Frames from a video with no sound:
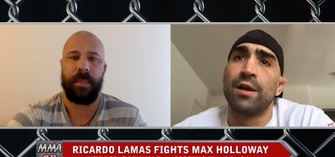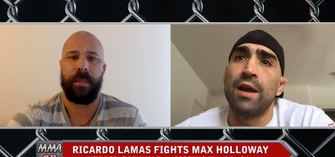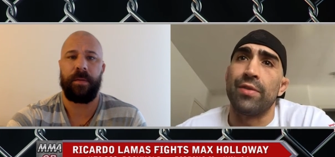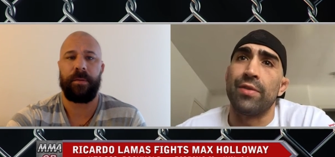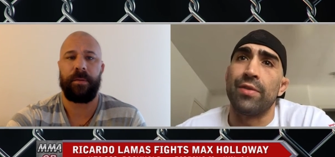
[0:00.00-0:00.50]

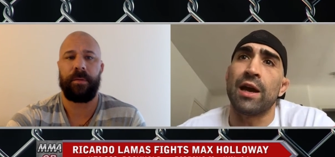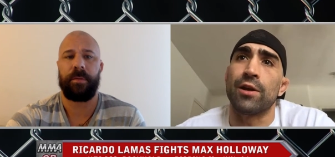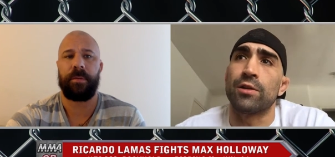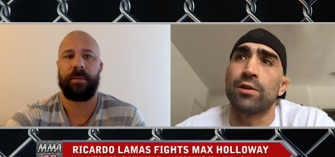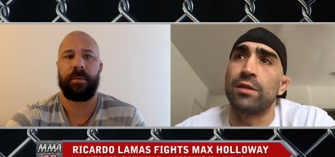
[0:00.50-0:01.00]
Speaker 1: and they kind of
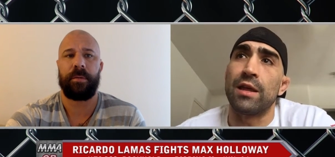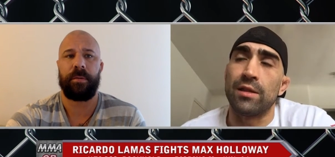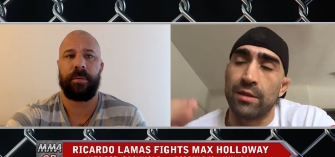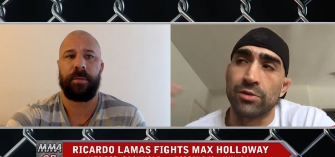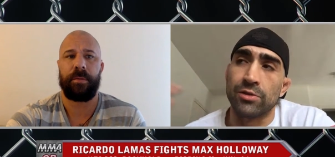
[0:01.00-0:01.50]
they
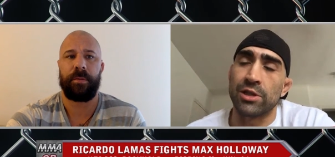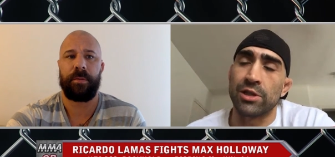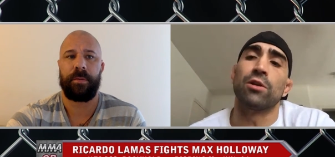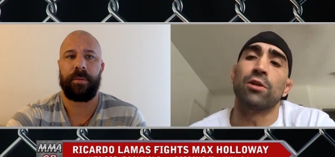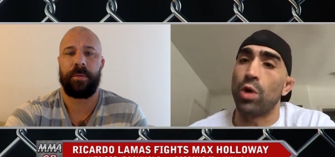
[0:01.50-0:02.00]
they'll sit
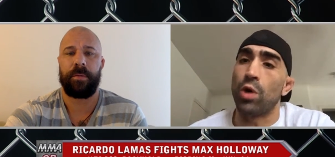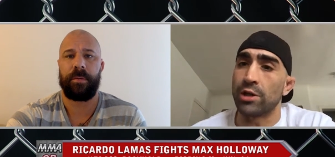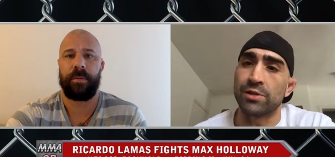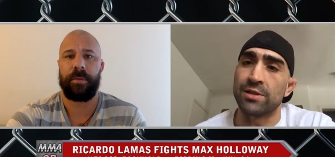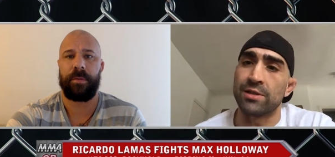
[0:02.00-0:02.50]
there and
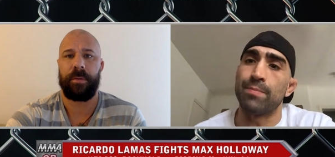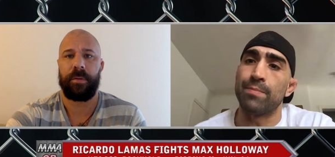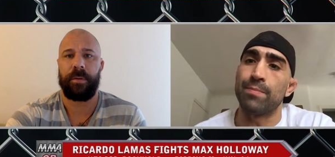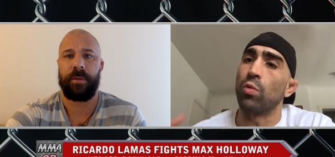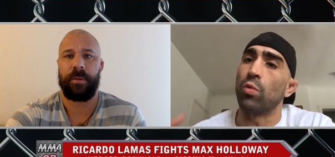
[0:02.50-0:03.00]
watch the tape.
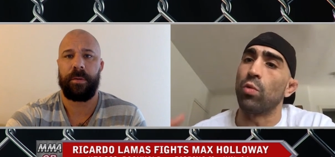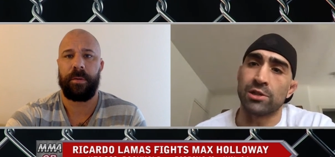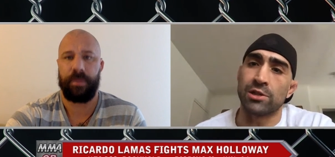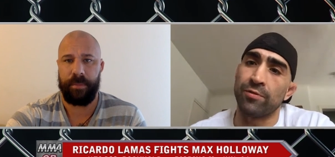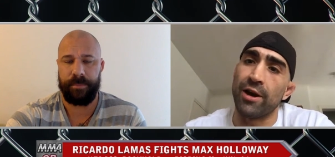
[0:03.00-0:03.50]
They'll watch
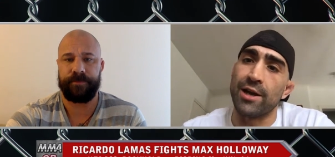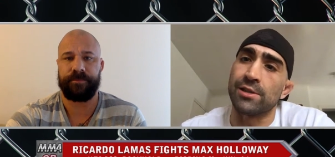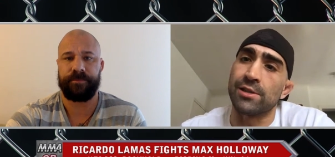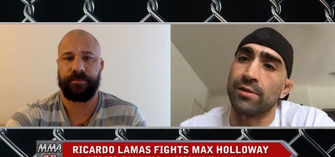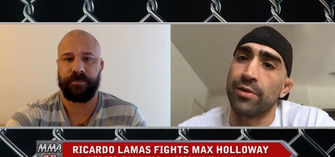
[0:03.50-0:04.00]
his fights,
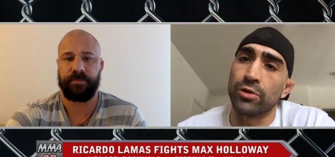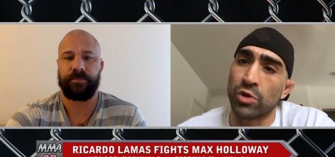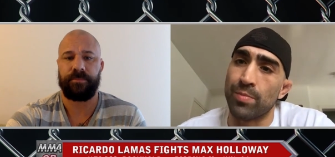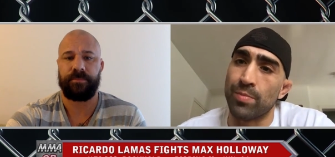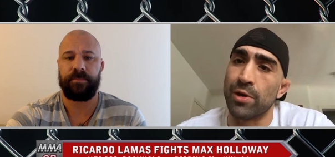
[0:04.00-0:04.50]
and then they'll
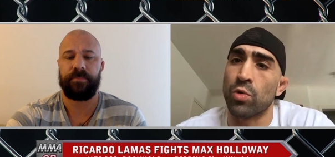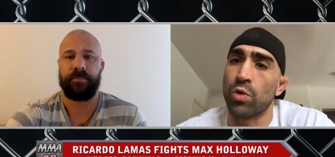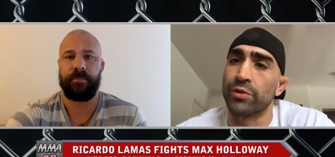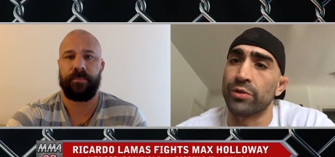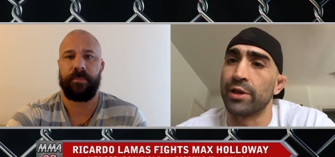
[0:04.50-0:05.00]
train me
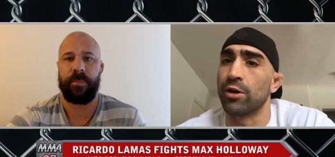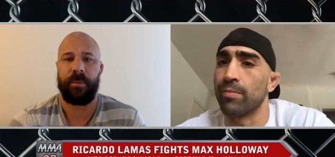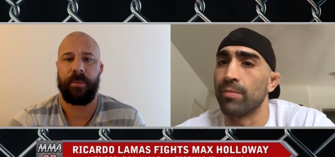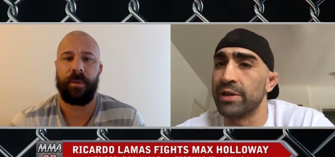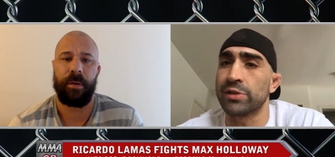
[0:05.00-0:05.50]
accordingly in our
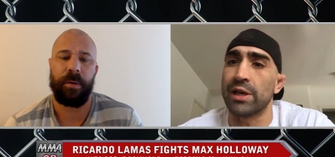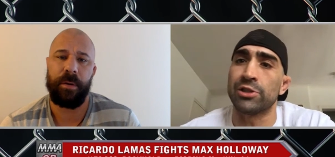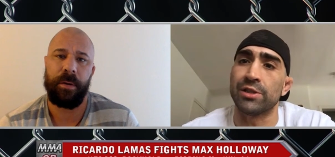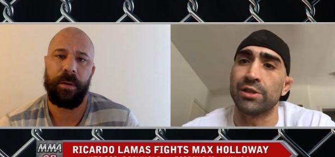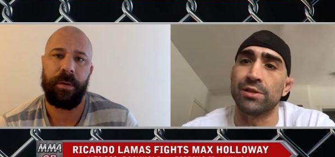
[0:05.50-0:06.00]
mitt
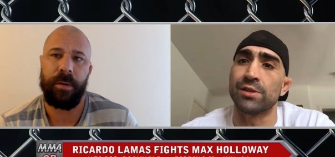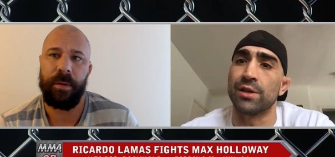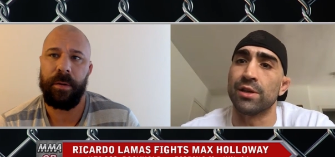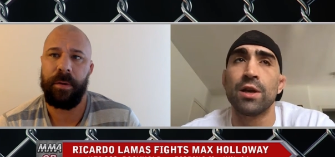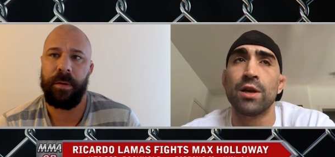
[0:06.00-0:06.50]
sessions.
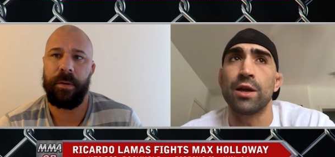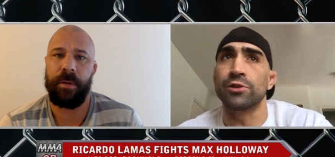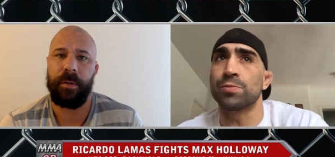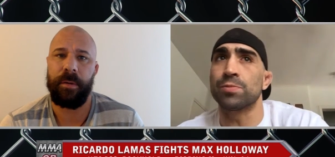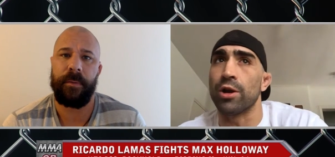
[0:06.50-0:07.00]
And in
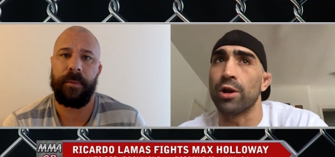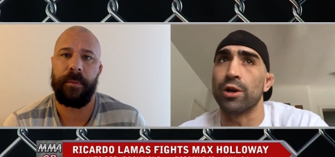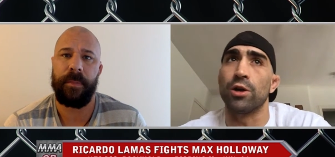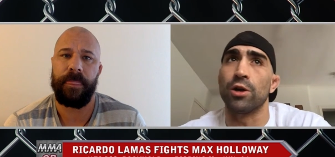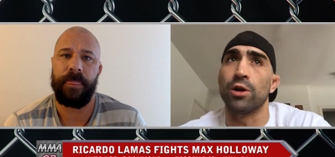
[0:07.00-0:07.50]
sparring
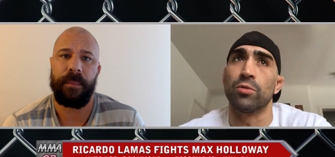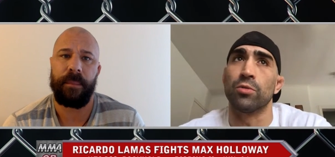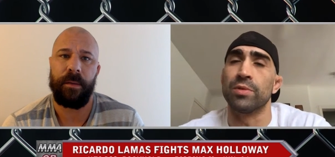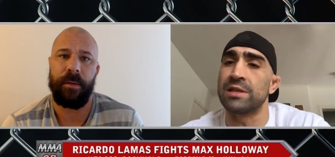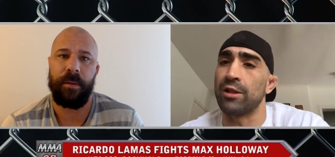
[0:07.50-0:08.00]
also they'll
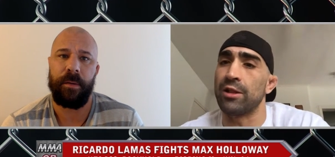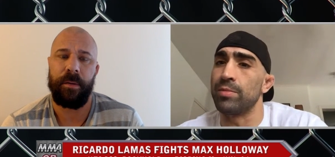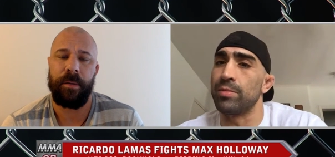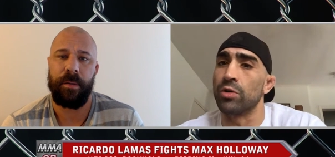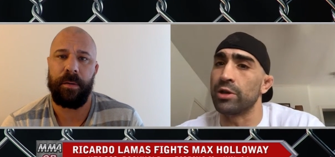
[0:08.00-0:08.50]
be telling me
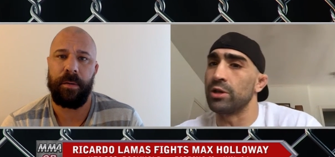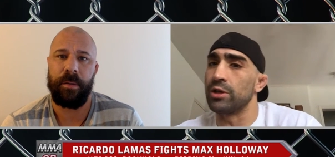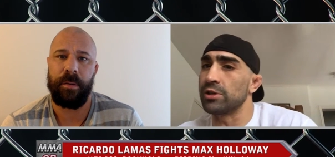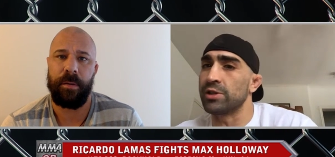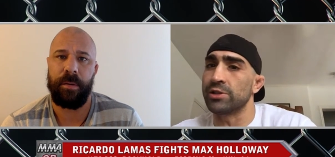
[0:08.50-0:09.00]
you know he
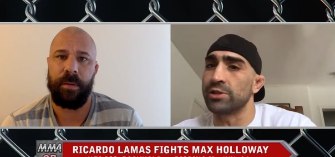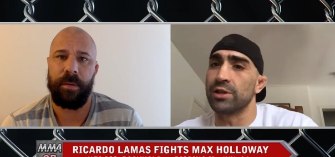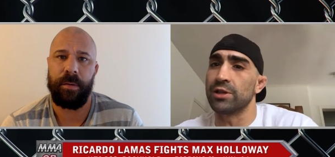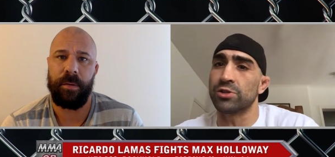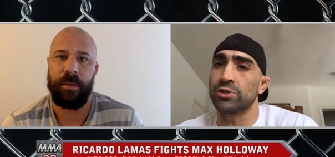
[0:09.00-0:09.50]
does this and this so